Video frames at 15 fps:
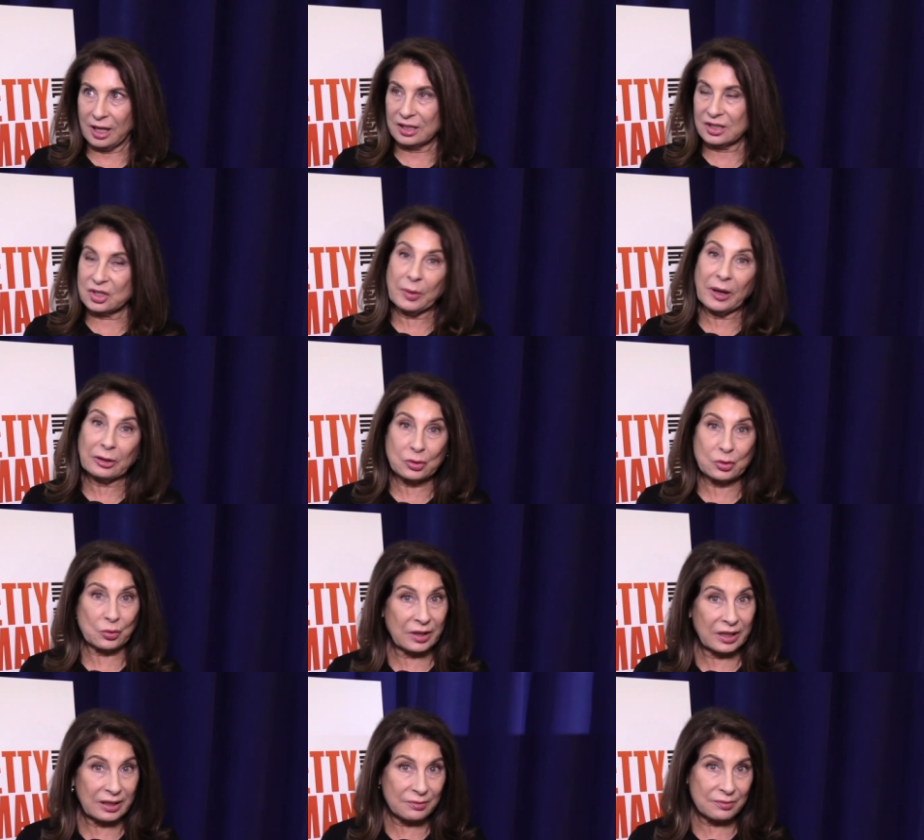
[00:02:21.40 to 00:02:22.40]
and it's about
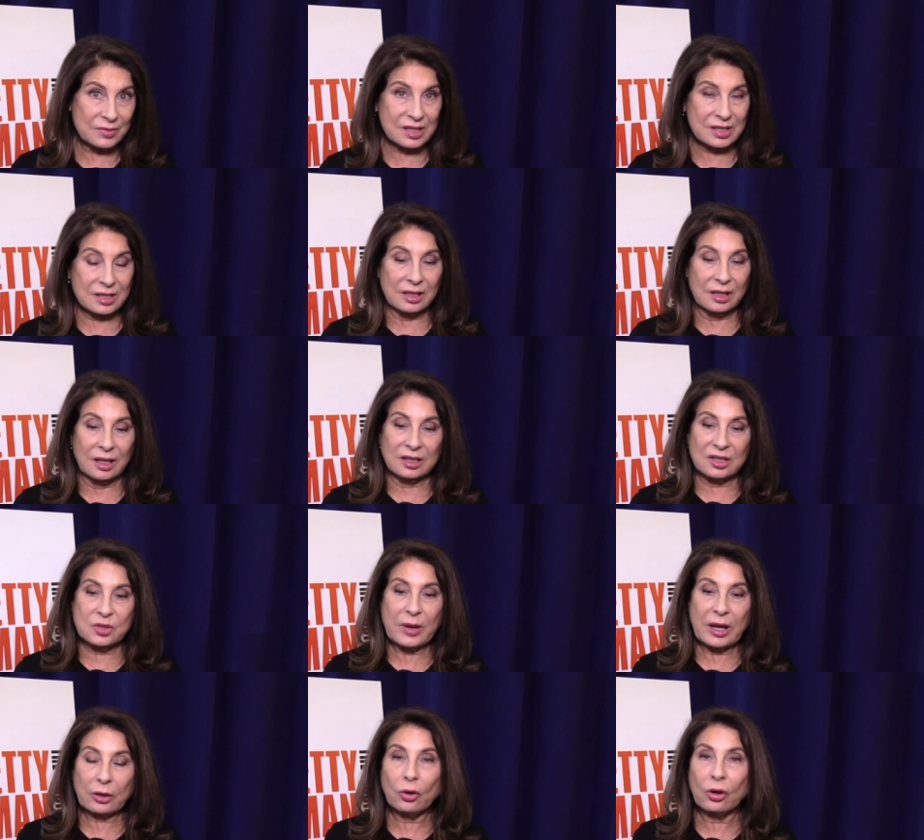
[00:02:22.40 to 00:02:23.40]
dreams and it's
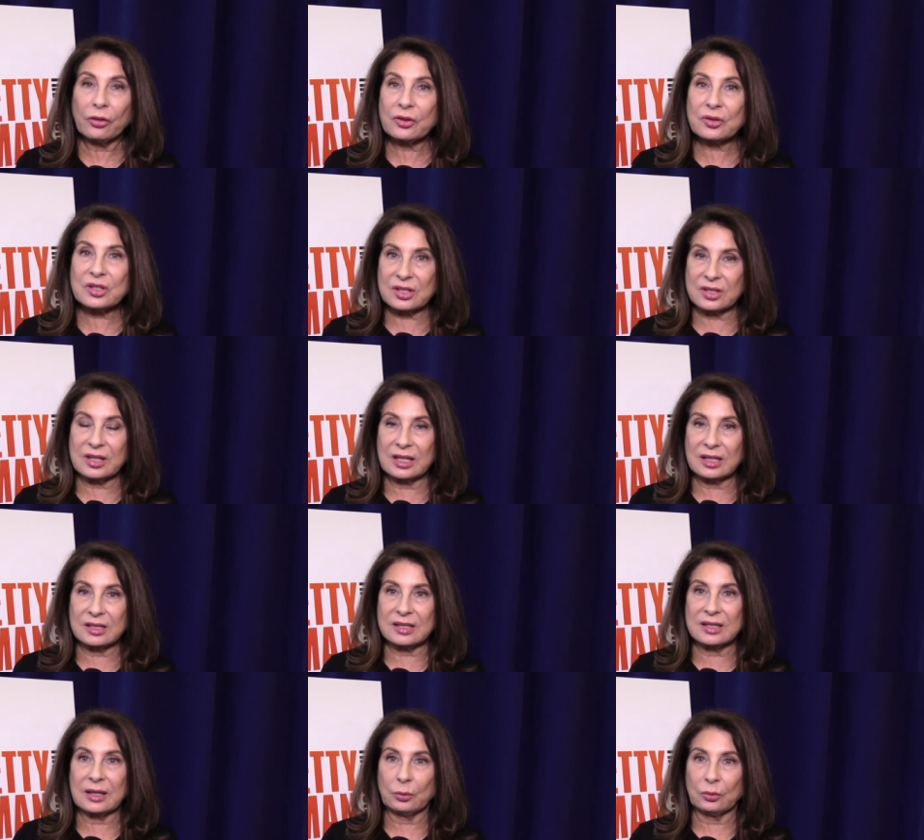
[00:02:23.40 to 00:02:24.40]
about all those
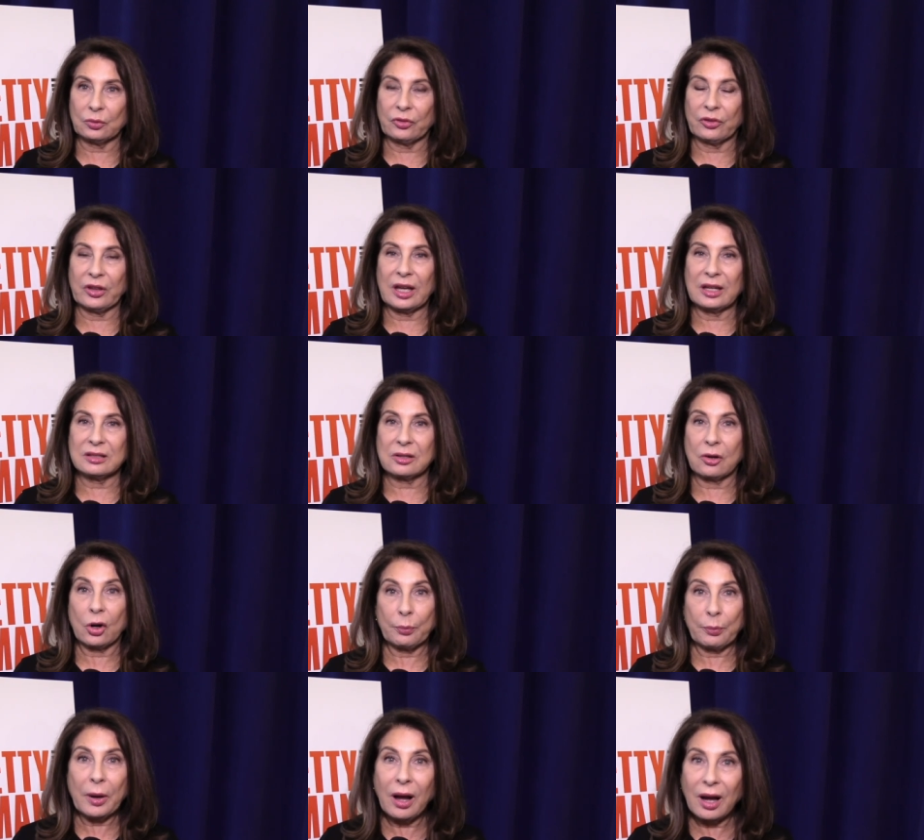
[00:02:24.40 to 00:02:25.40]
things that that
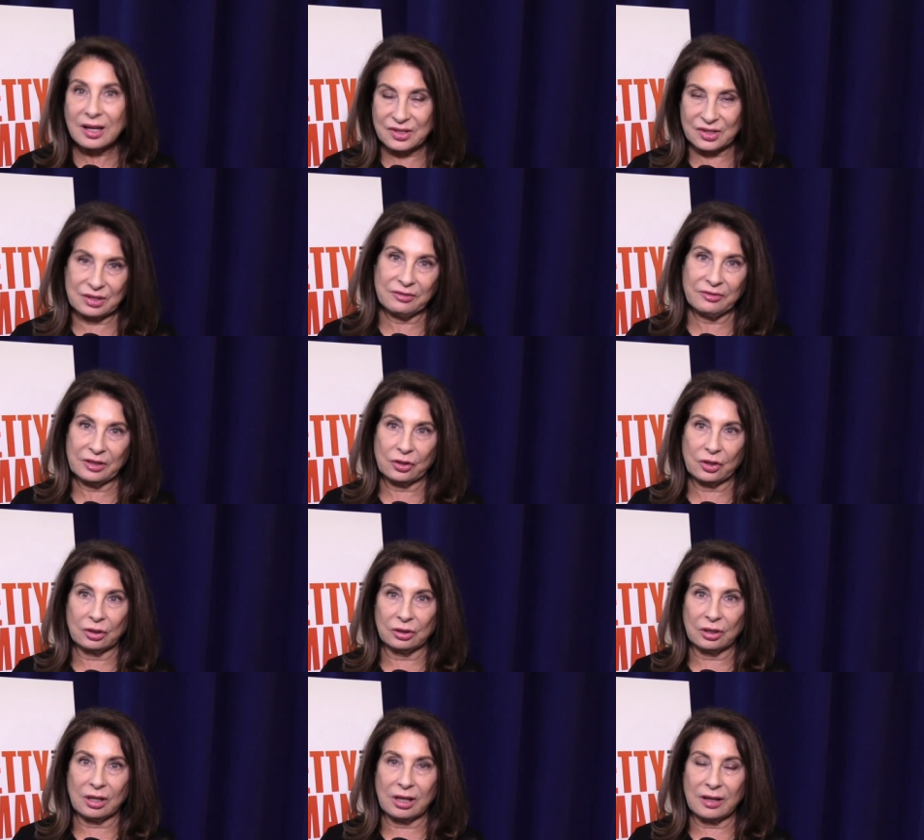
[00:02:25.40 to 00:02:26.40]
are positive in our
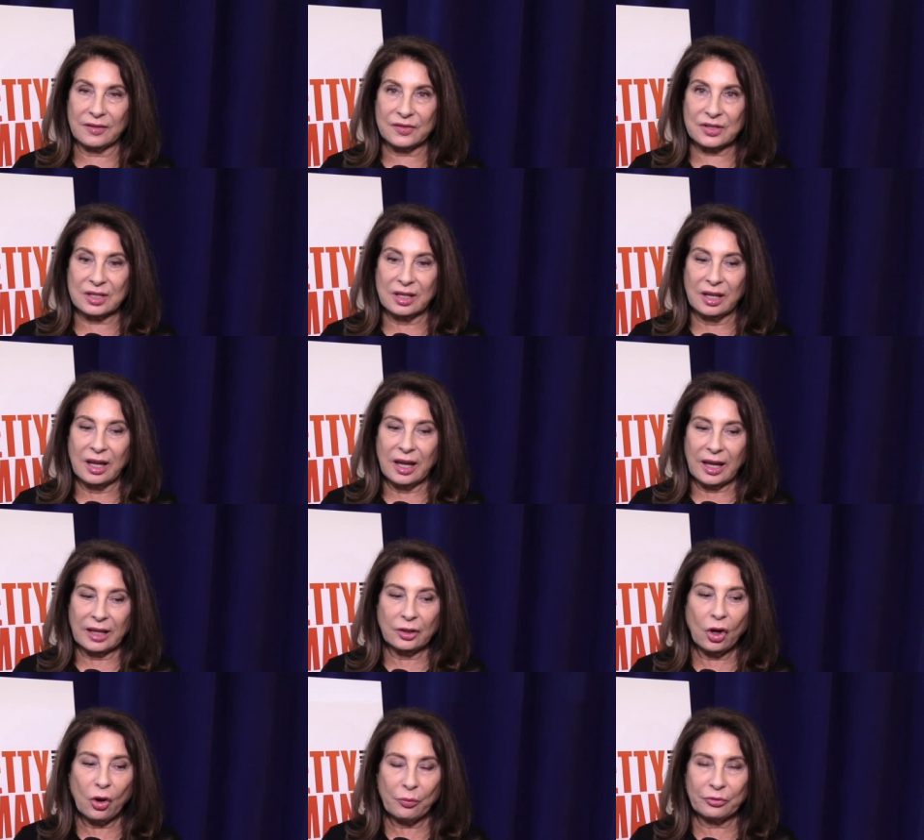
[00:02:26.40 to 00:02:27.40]
lives
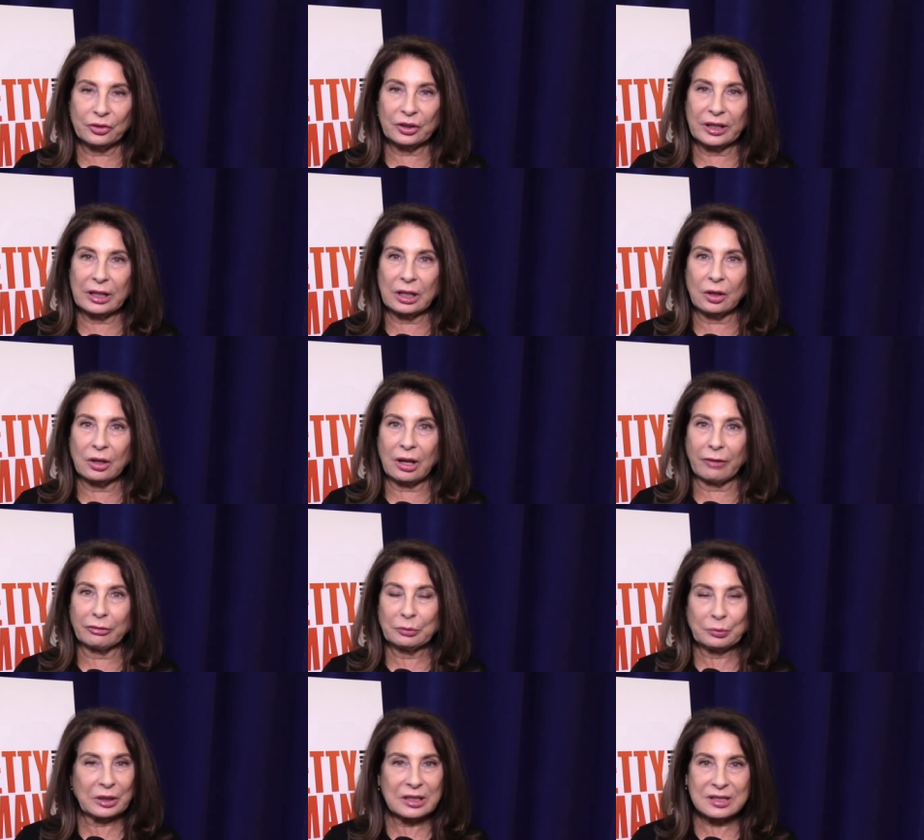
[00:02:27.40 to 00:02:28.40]
and hopefully
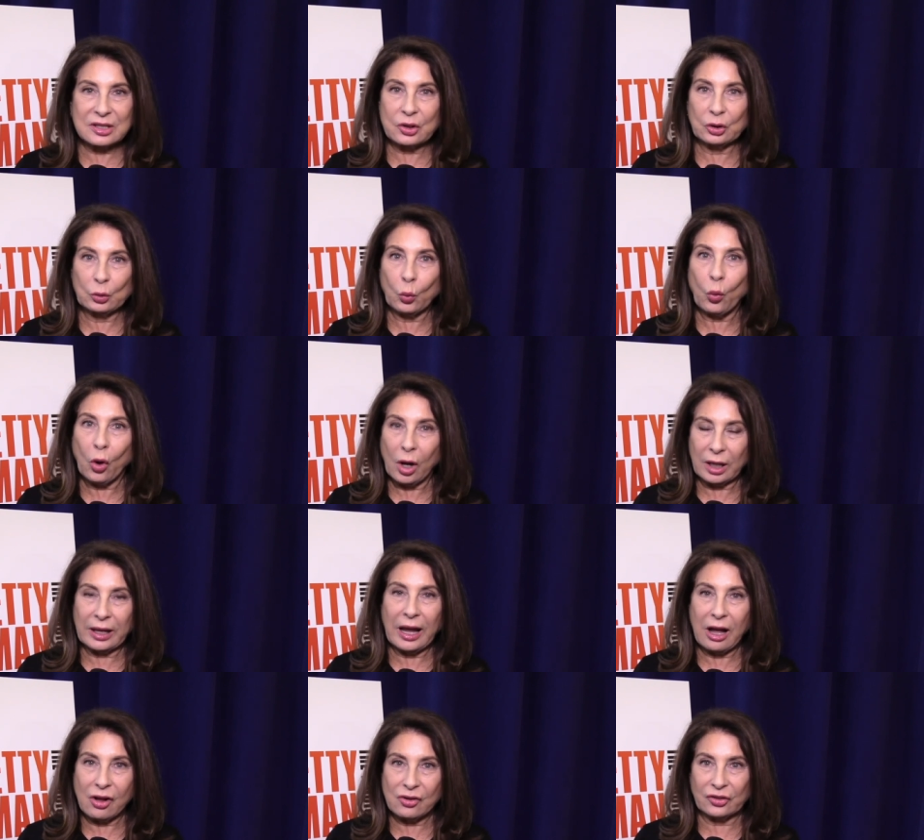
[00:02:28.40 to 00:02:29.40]
everybody's going to walk
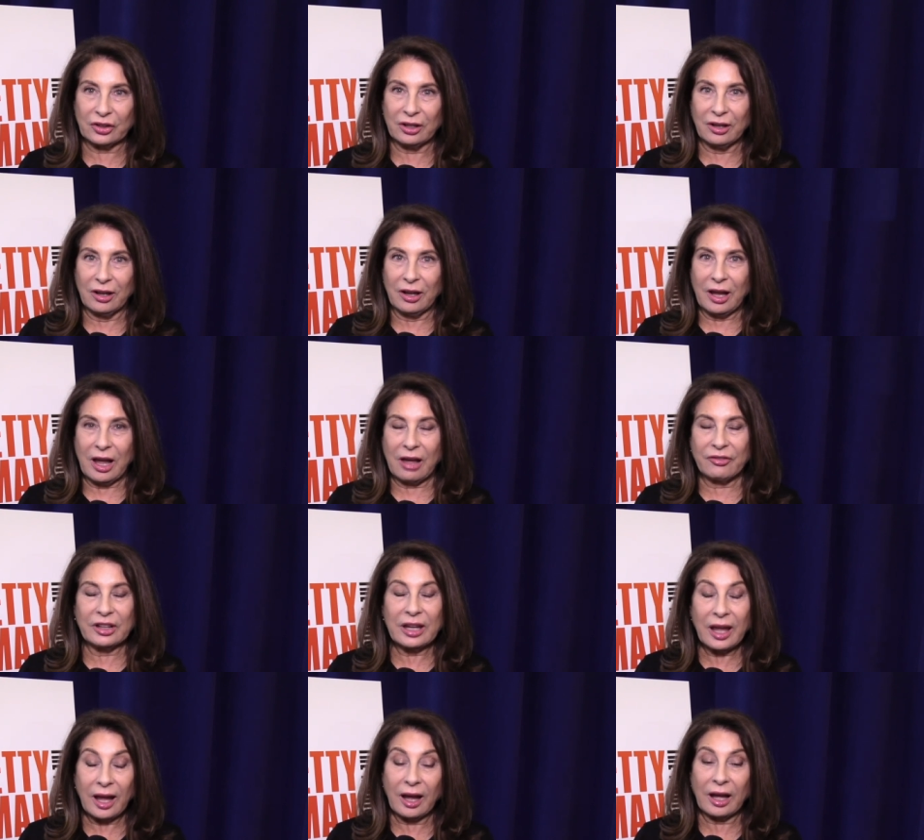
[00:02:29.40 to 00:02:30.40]
out
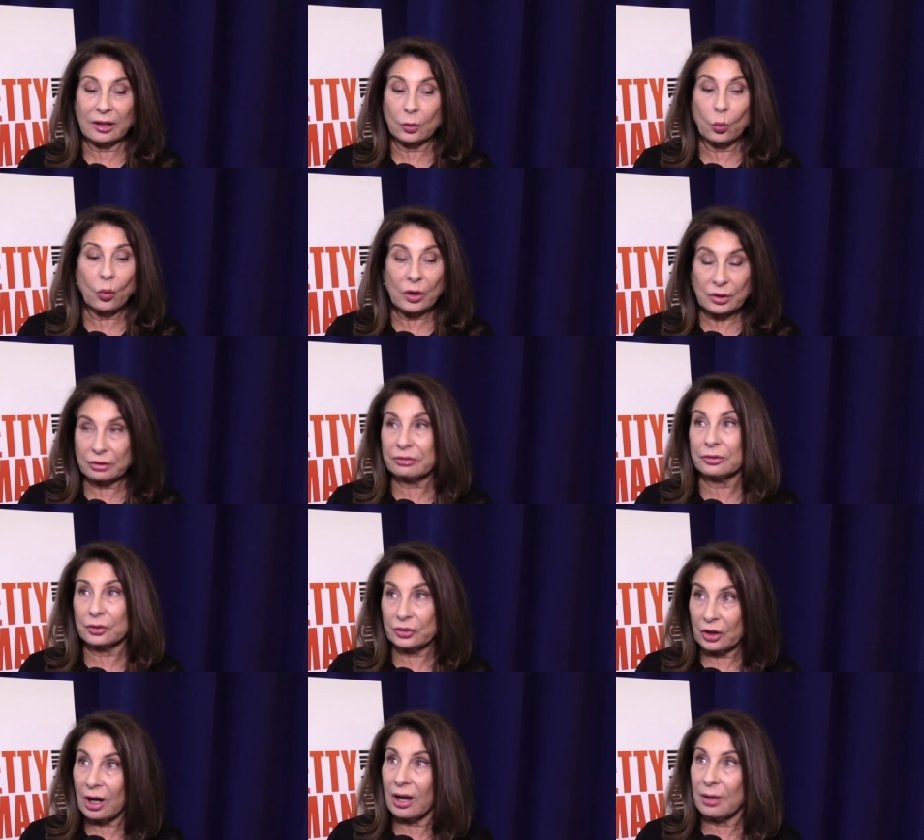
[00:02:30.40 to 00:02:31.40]
having had a wonderful
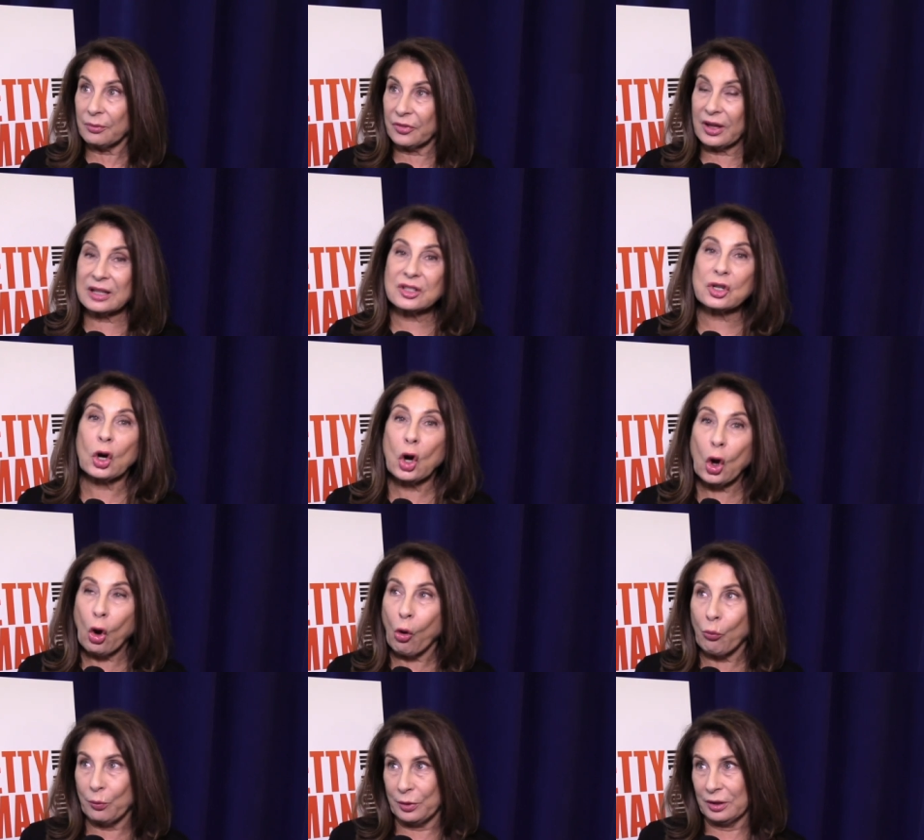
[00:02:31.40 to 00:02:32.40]
time. That's our
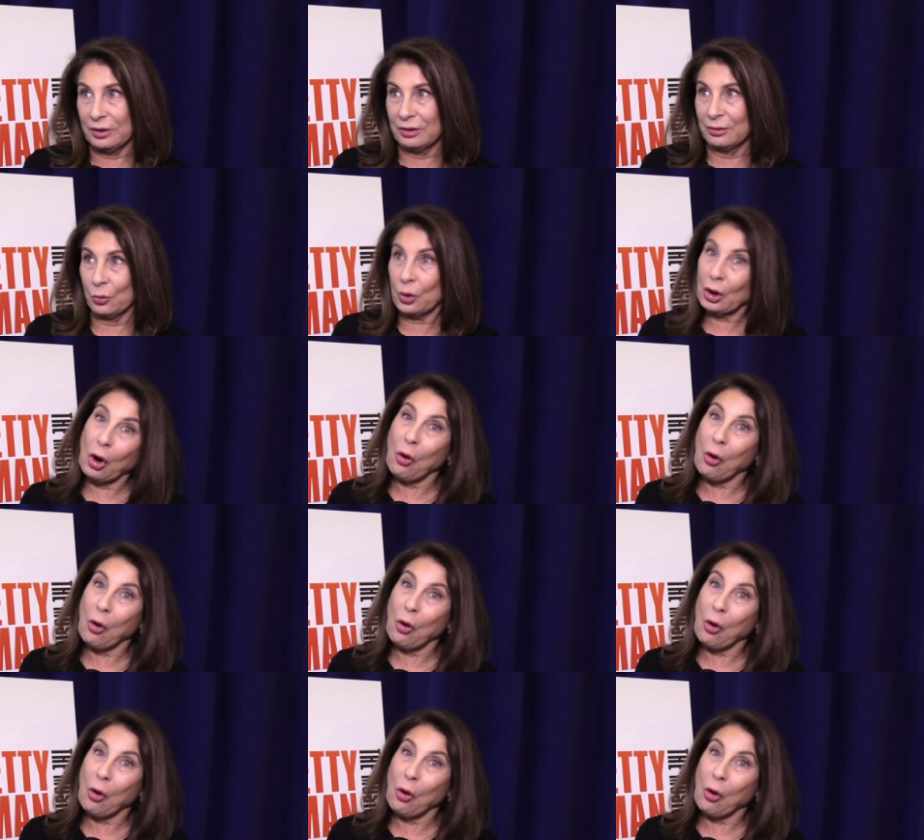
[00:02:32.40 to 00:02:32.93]
hope. We're